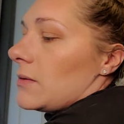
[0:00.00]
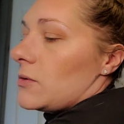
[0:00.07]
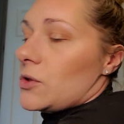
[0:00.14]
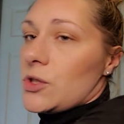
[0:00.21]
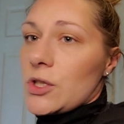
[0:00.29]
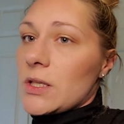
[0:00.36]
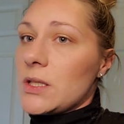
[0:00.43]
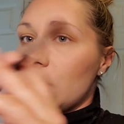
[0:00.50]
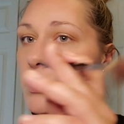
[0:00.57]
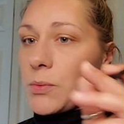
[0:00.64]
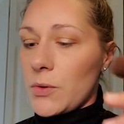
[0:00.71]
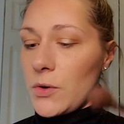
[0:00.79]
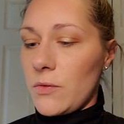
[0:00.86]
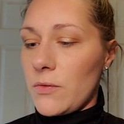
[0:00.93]
Just to
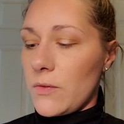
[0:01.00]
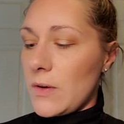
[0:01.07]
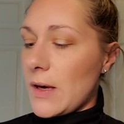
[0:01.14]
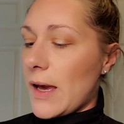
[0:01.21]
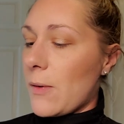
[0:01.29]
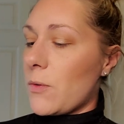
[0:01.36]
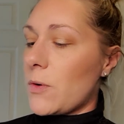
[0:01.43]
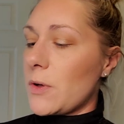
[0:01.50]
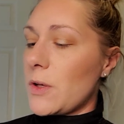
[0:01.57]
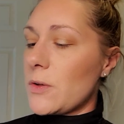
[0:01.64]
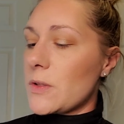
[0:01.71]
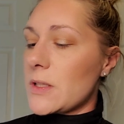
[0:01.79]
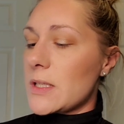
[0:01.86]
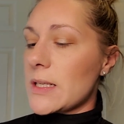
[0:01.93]
prove, I will
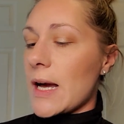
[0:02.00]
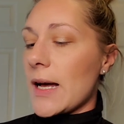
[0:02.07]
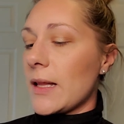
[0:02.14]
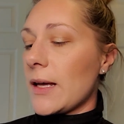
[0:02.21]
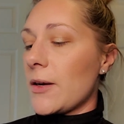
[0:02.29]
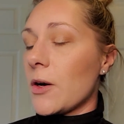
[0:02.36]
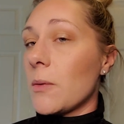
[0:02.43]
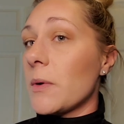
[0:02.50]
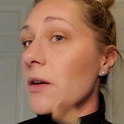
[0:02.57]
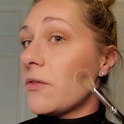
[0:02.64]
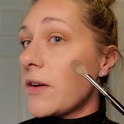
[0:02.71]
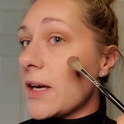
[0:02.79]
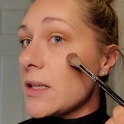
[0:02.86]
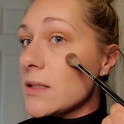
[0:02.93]
use this highlighter on my
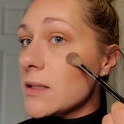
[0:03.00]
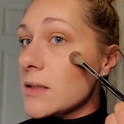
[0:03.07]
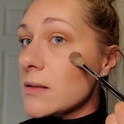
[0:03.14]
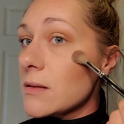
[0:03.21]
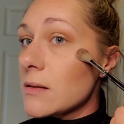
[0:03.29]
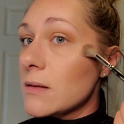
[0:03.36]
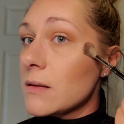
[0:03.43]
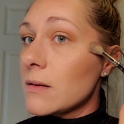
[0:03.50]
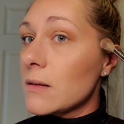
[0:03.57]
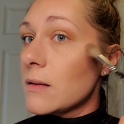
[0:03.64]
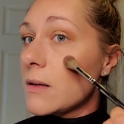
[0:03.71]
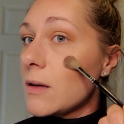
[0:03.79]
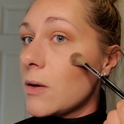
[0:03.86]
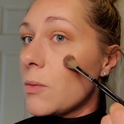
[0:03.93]
face.
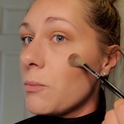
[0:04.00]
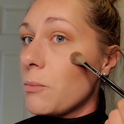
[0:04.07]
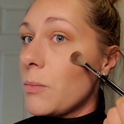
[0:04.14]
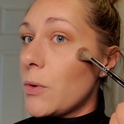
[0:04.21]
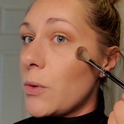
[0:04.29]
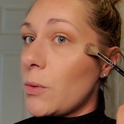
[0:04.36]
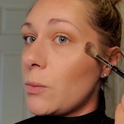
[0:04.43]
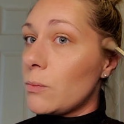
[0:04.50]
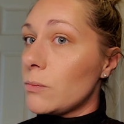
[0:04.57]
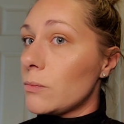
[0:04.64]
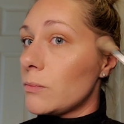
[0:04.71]
Boom.